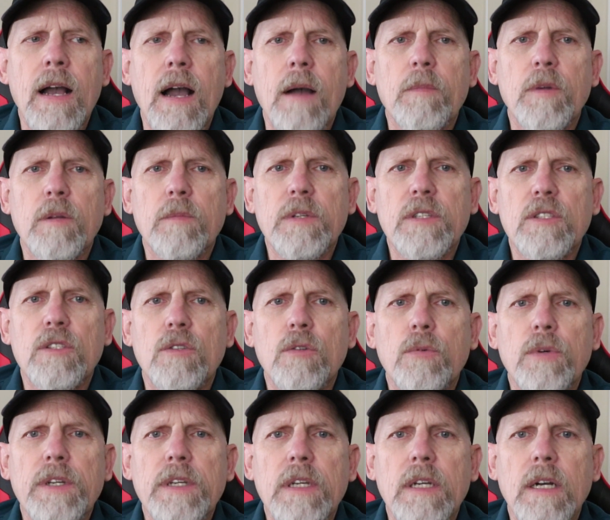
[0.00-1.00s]
I'm going to be
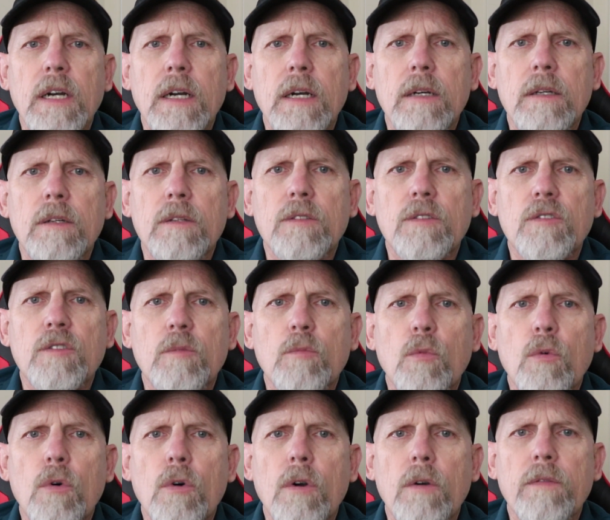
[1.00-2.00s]
doing some
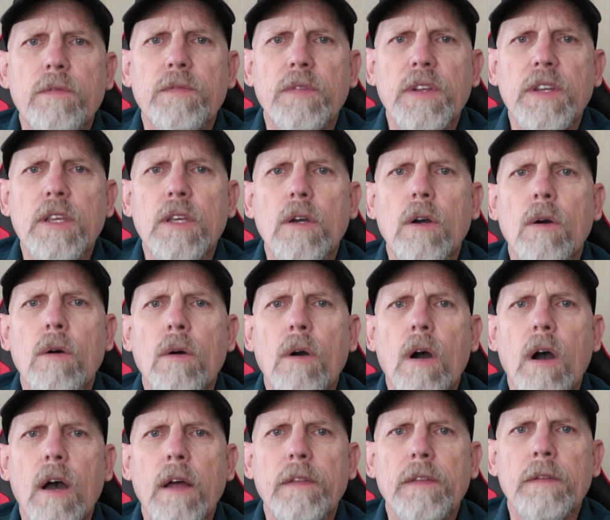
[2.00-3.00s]
more video
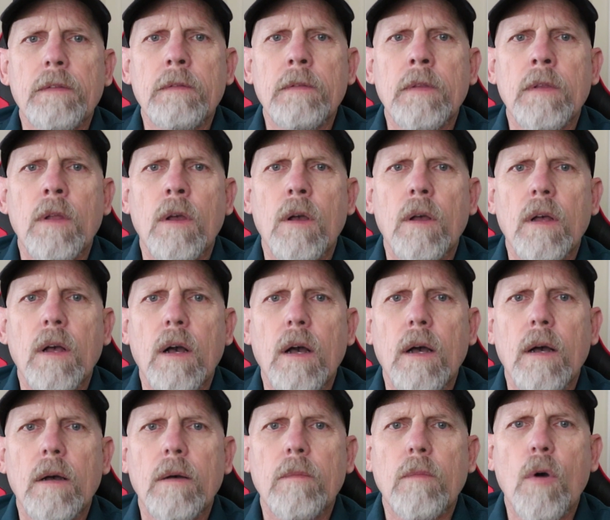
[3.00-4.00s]
on
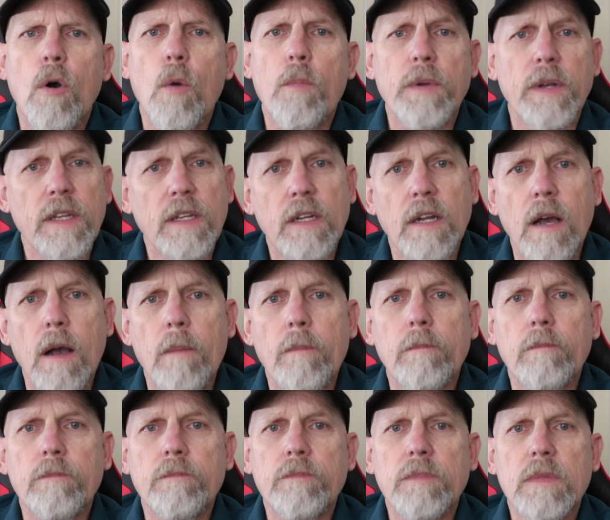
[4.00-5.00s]
opening it
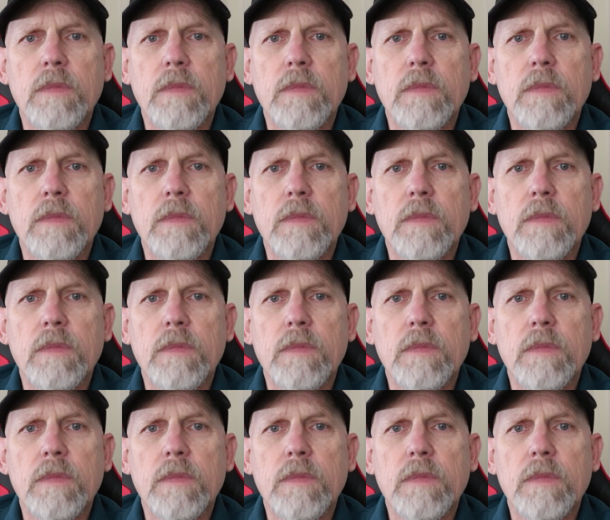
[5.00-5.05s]
up,